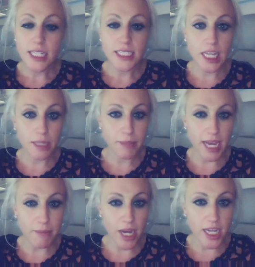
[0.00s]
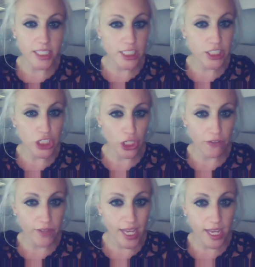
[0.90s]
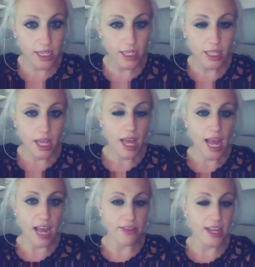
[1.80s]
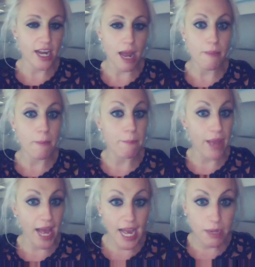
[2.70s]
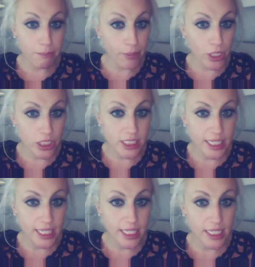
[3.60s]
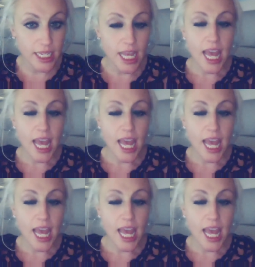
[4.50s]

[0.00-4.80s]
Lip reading: telling me I'm undeserving and that I'm a bad person,